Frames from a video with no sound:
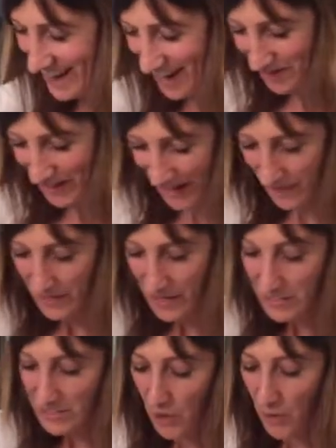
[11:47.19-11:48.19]
Okay.
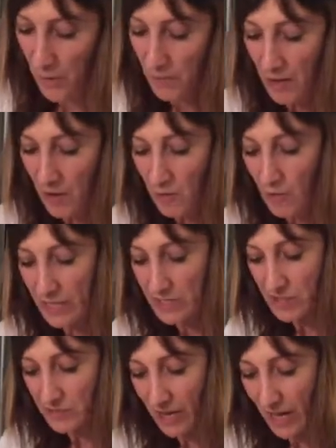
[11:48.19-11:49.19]
So,
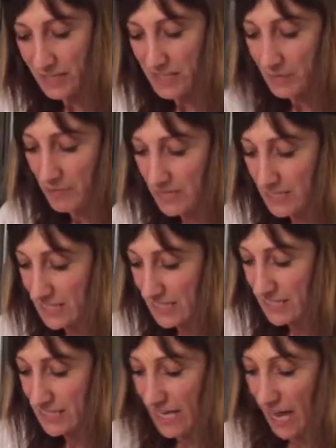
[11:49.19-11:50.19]
once you've gotten some of the
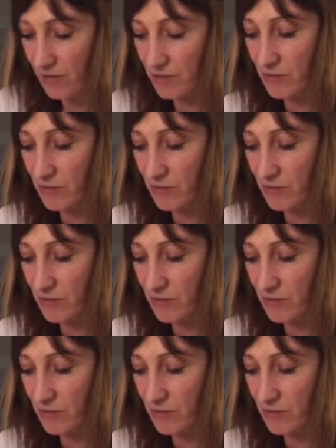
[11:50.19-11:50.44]
seeds out,